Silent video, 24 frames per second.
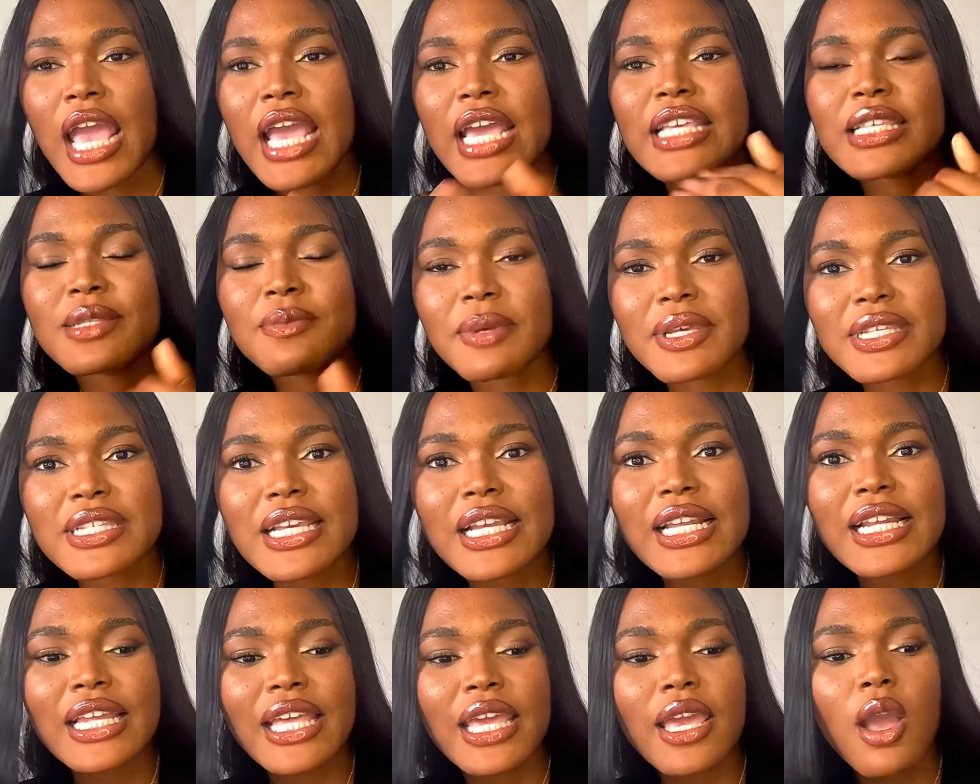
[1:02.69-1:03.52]
It's
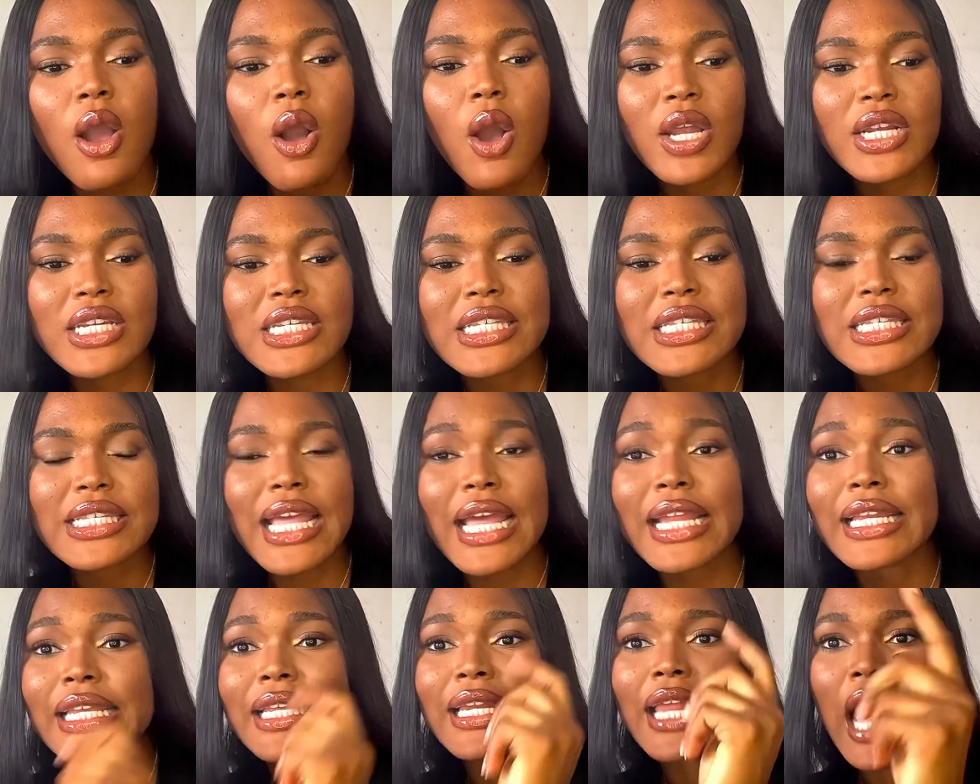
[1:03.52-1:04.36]
basically
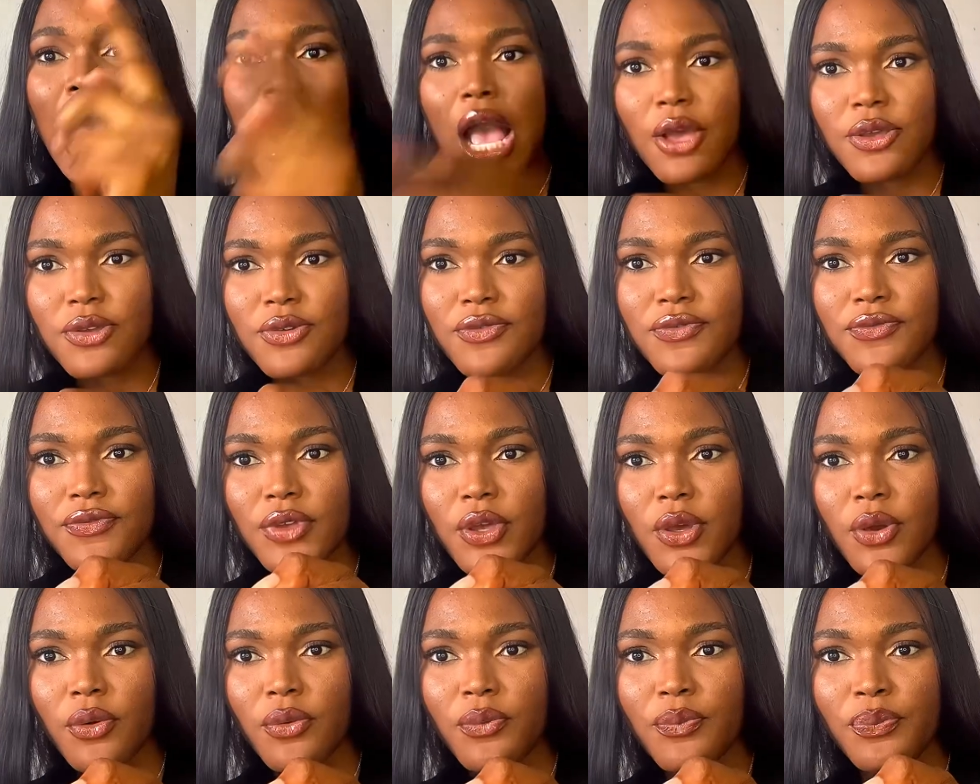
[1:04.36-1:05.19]
understanding how you
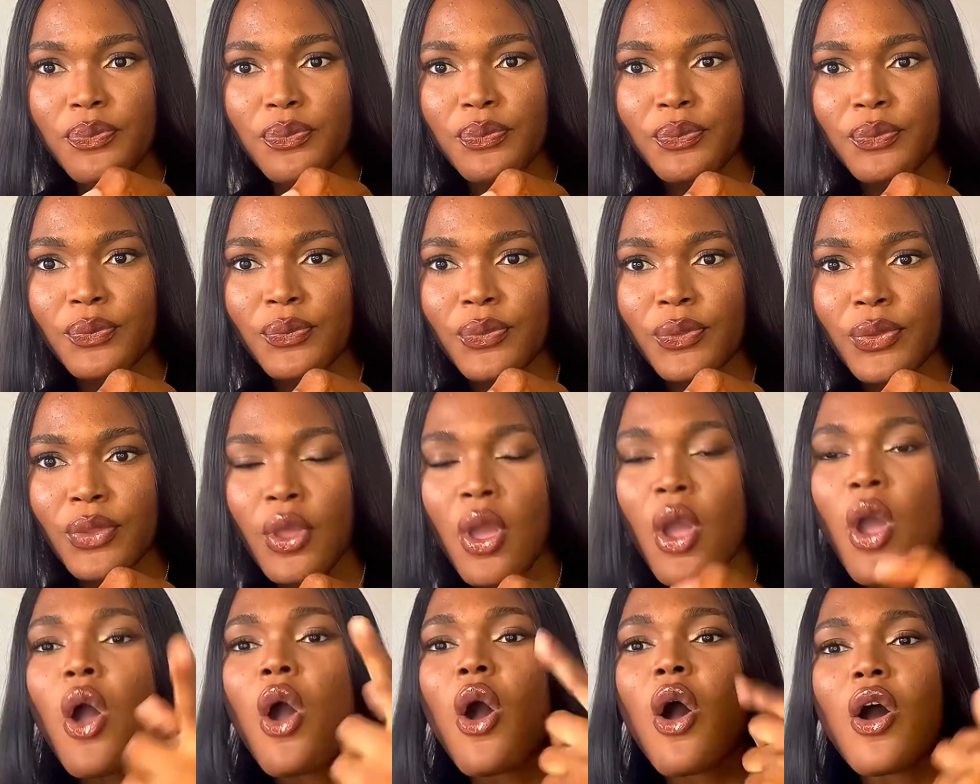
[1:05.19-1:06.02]
feel,
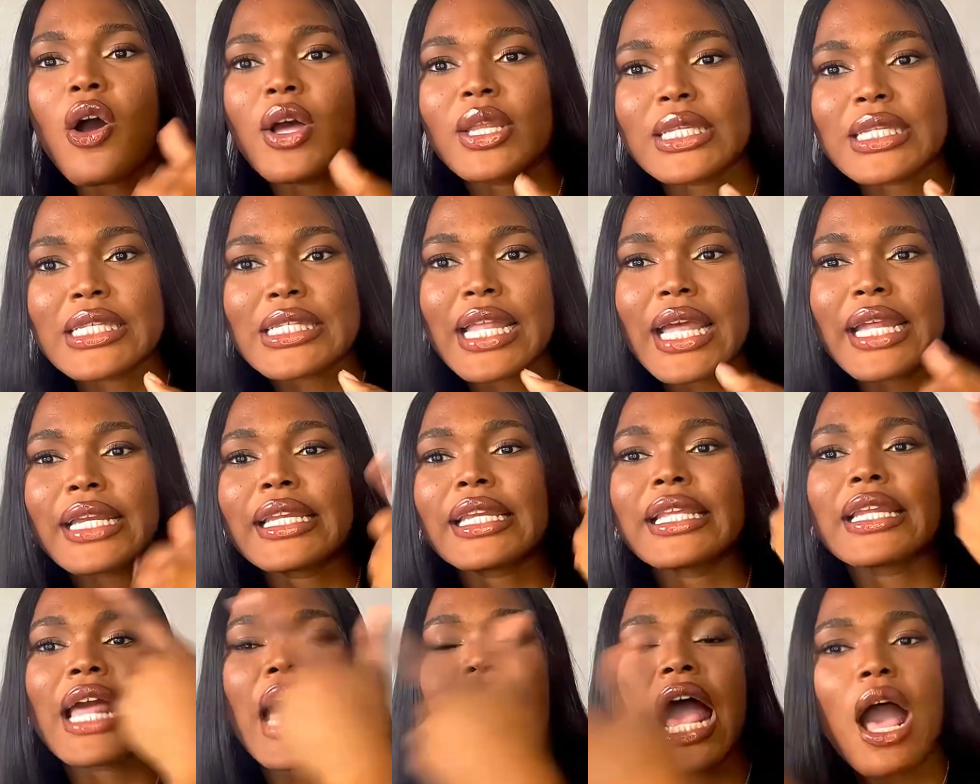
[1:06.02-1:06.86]

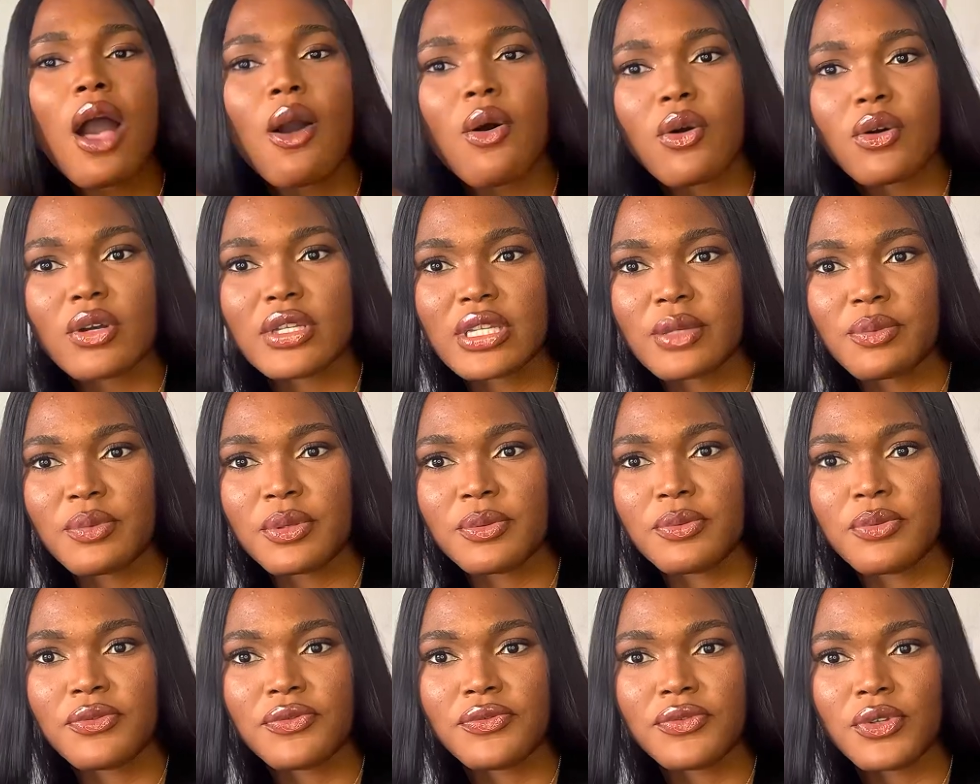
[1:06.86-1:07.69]
understanding how other
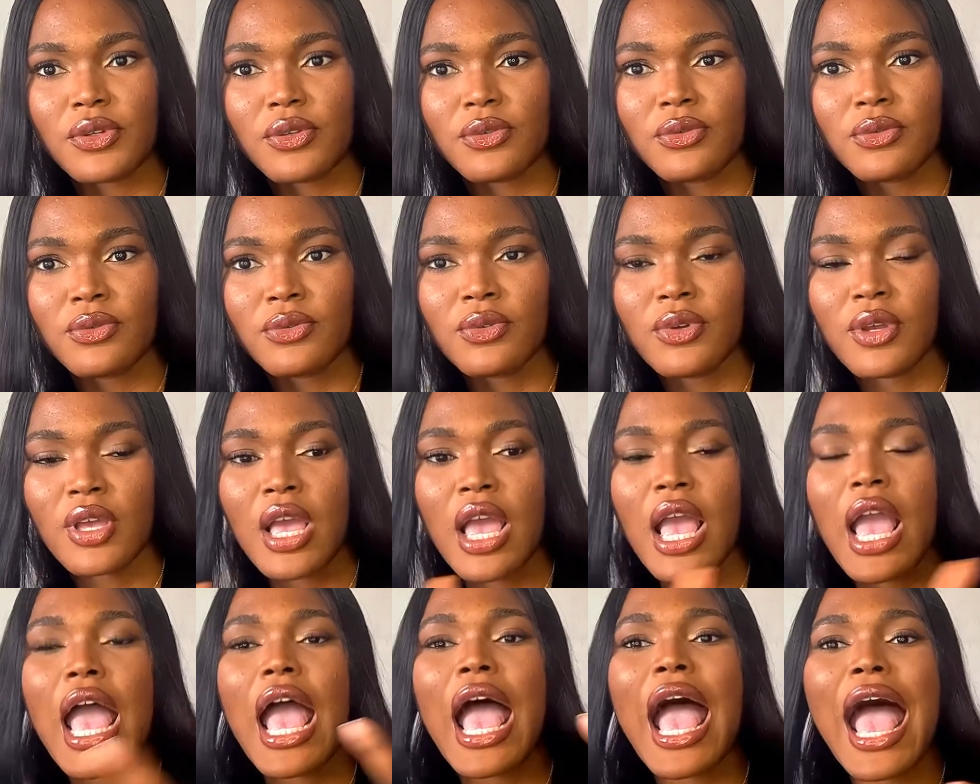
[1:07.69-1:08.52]
people feel,
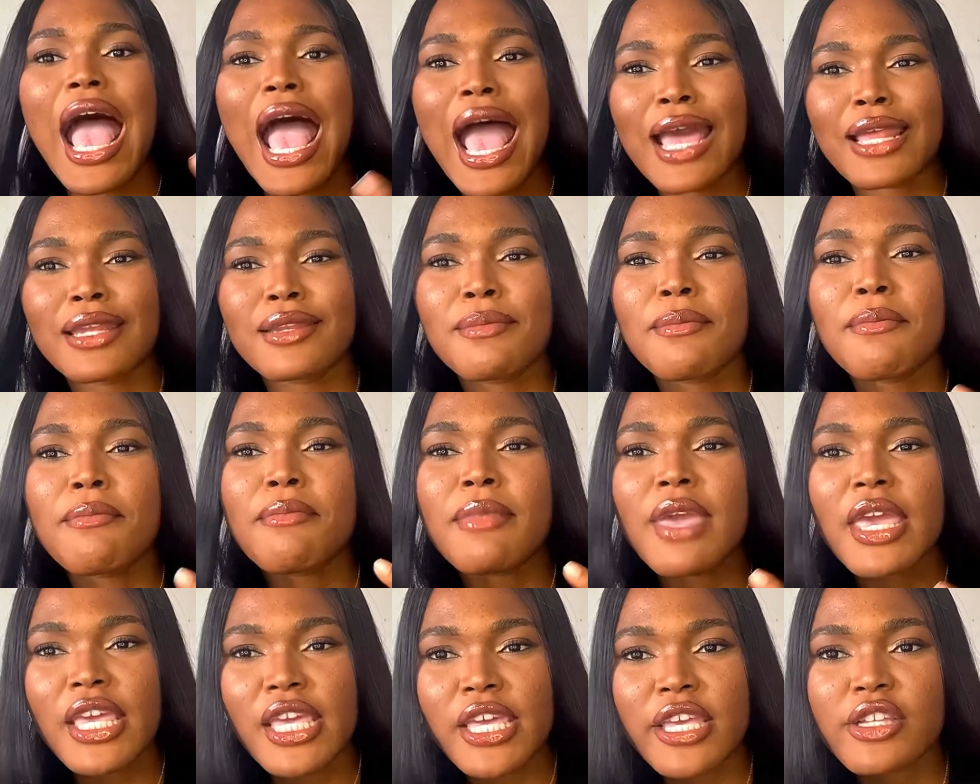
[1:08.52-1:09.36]
and
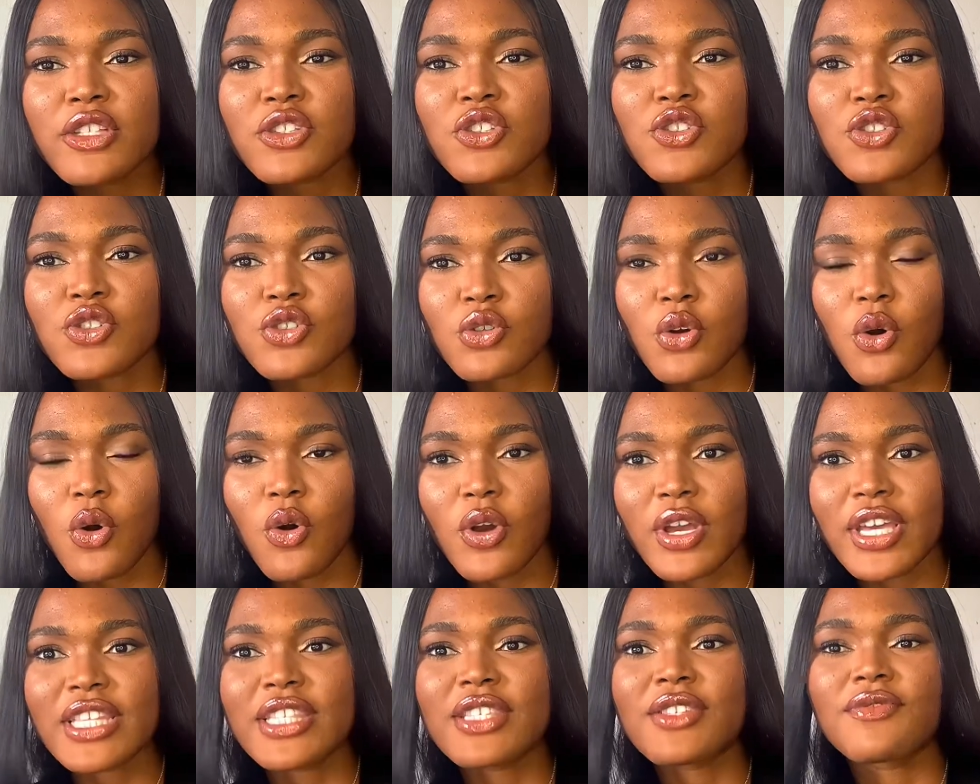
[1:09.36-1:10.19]
making
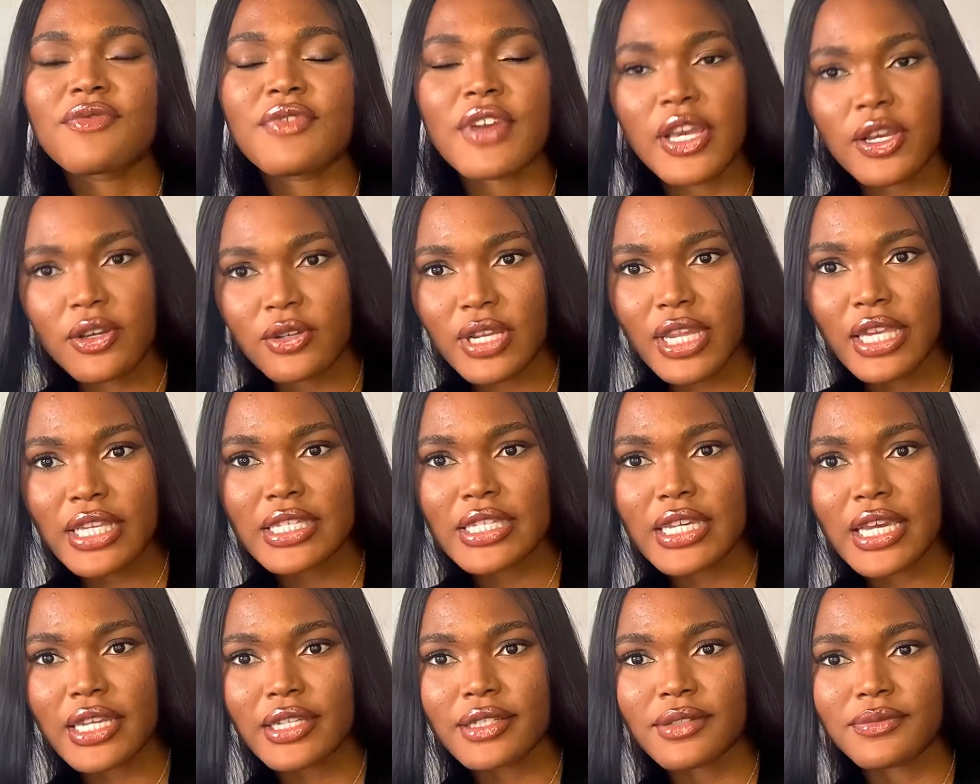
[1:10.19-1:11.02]
sure it's
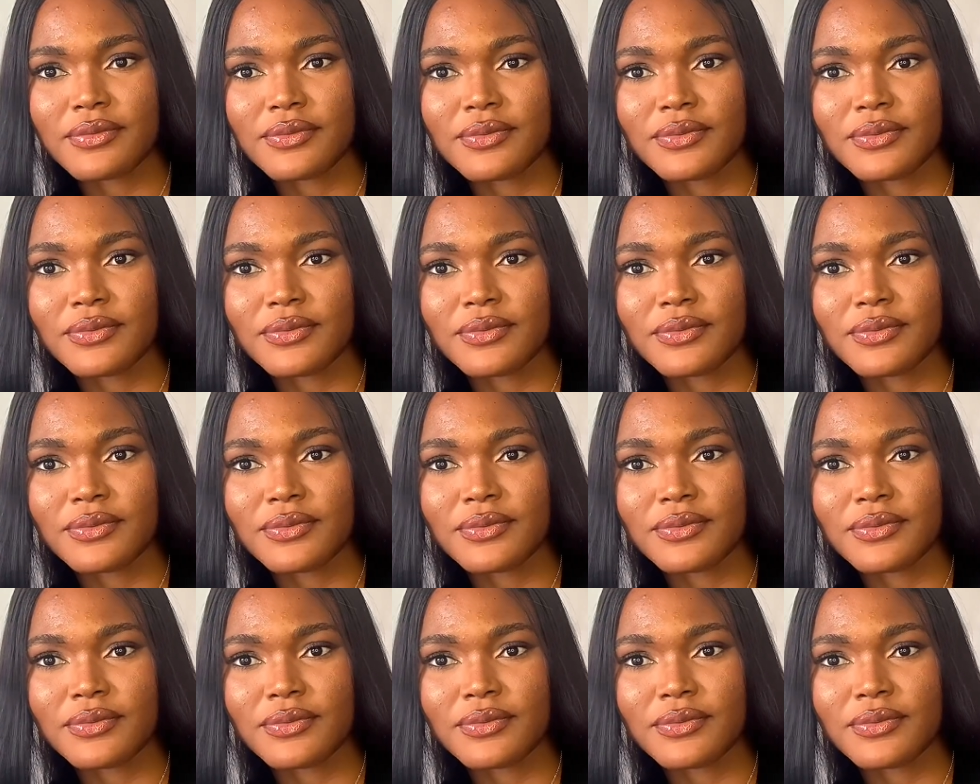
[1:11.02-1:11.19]
regulated,